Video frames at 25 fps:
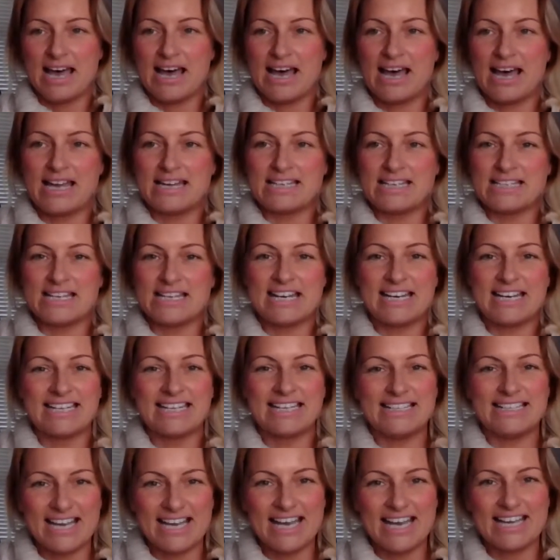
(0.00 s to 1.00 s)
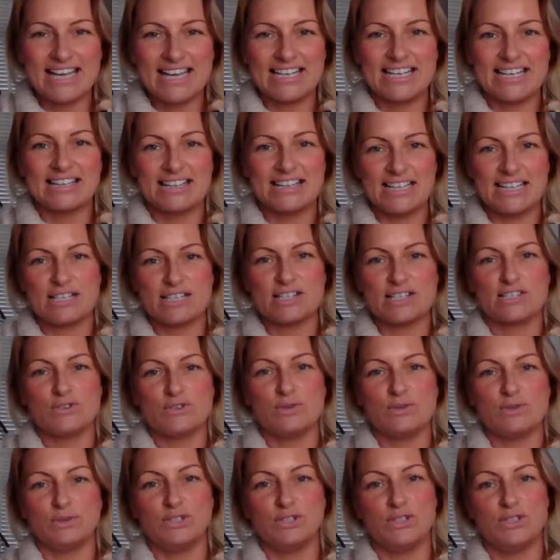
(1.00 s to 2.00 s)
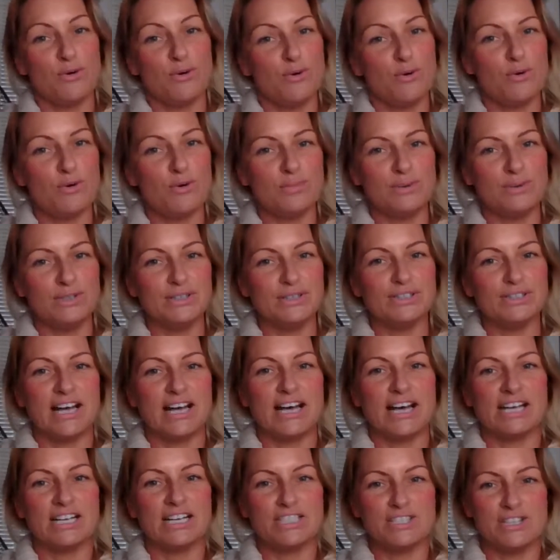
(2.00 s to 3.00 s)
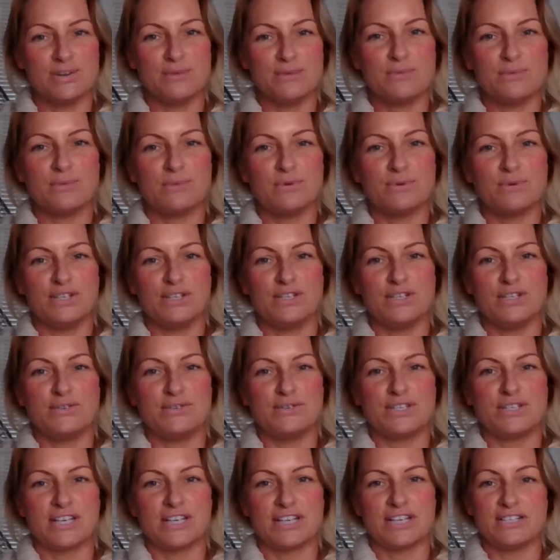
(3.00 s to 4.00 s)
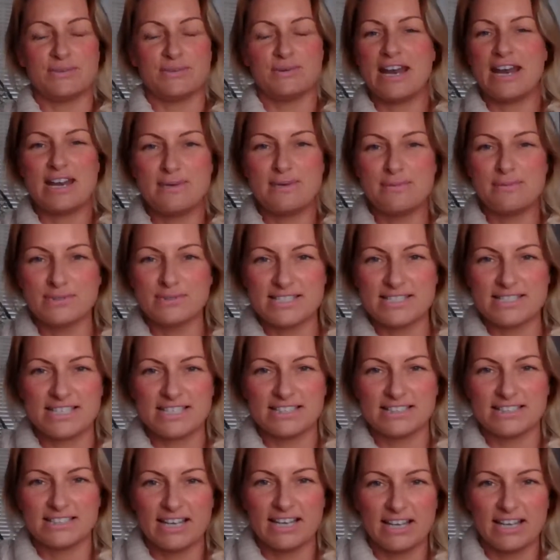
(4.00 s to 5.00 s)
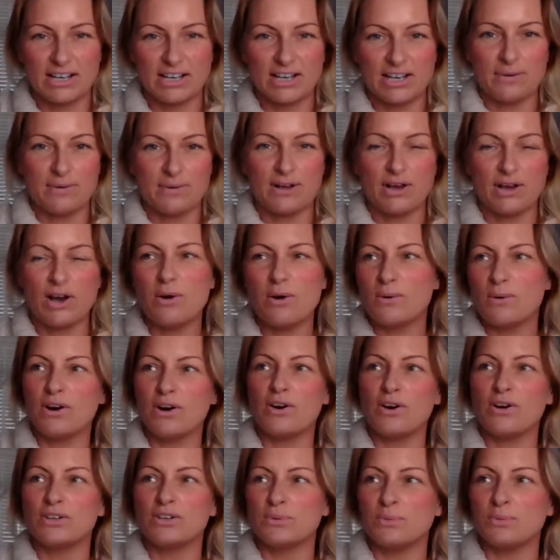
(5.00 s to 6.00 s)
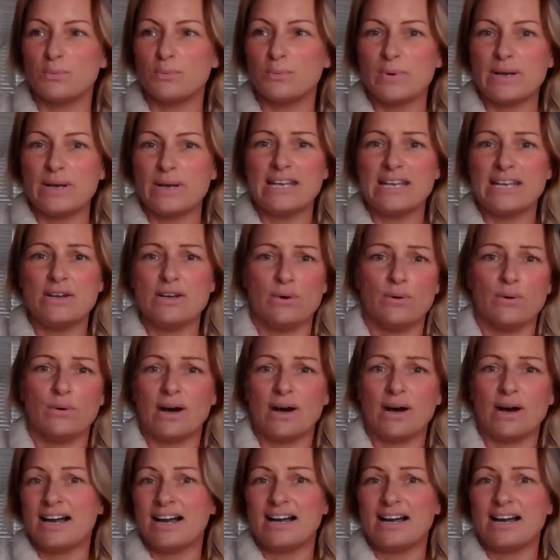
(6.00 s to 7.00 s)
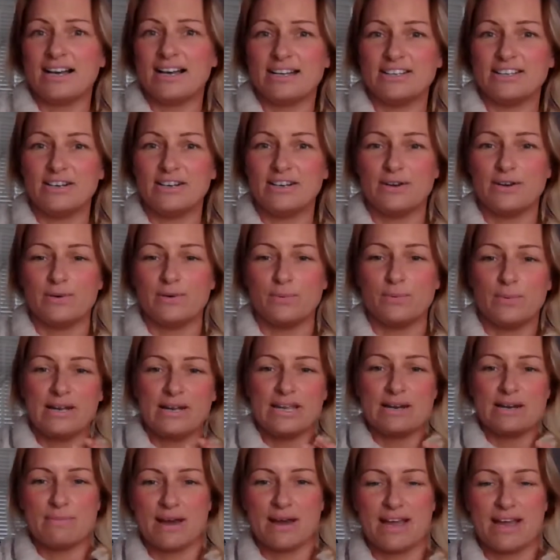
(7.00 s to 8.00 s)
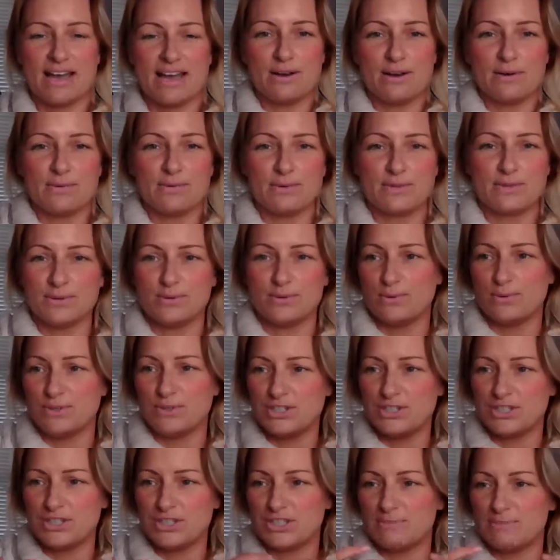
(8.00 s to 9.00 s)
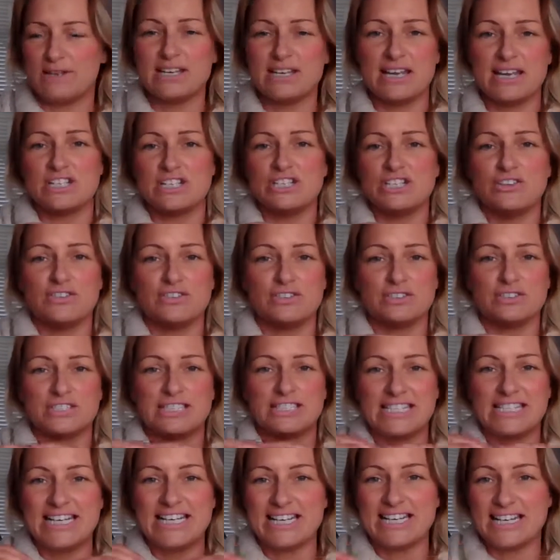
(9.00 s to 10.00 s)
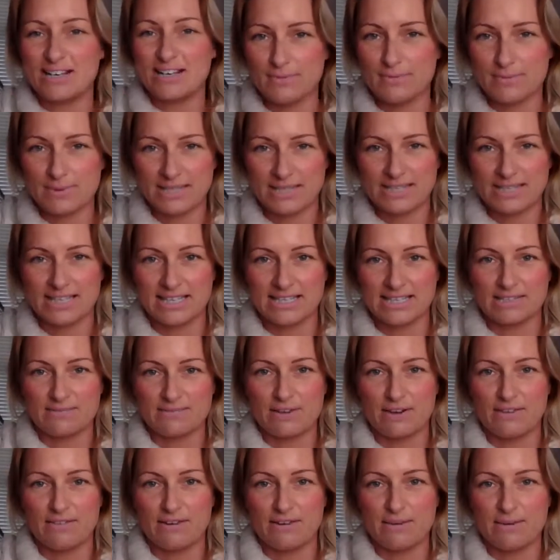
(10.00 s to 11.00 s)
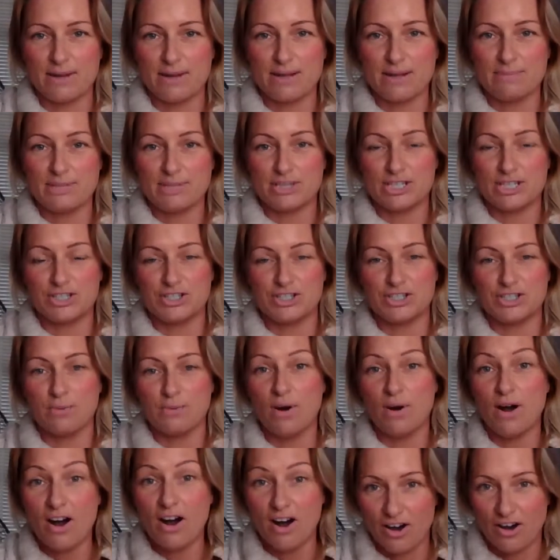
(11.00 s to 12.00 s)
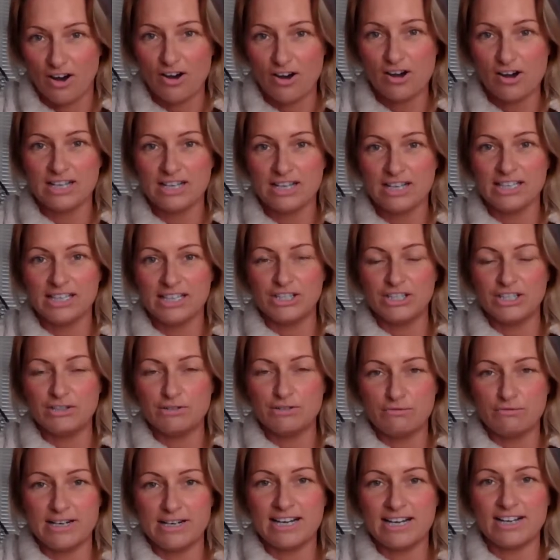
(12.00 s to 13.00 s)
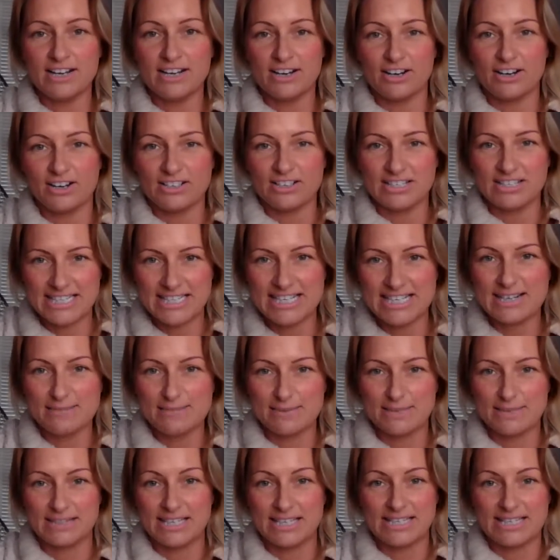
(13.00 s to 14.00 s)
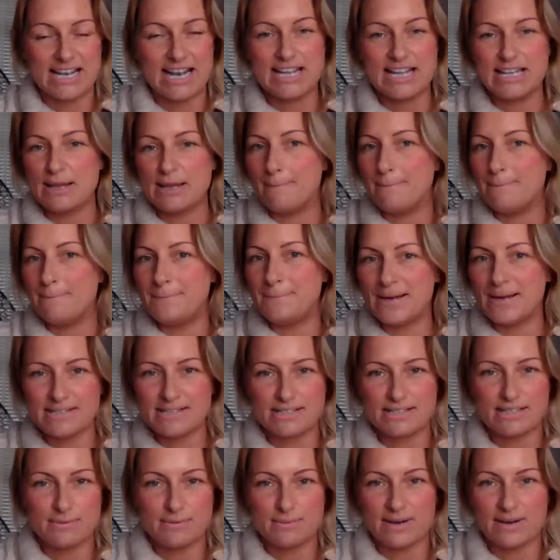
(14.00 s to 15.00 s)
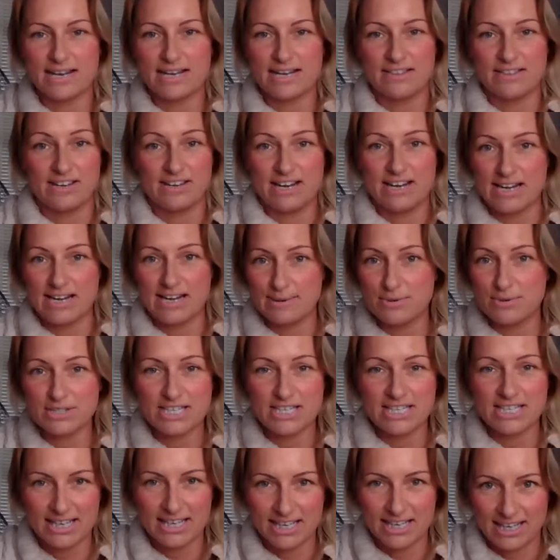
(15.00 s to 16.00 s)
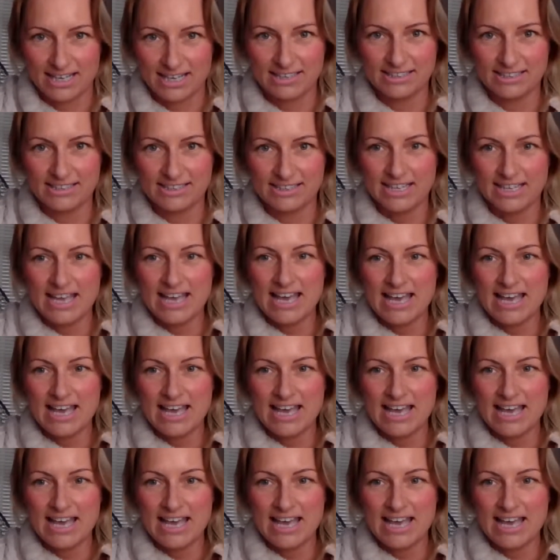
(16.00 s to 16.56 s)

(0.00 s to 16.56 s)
And and again, this is all normal, and I don't want you to. I don't want anyone sitting there going, "Oh God, we or I," you know, we in my house or, or just me is not dealing with this very well because you are, you really are dealing with this in the best way that anybody can.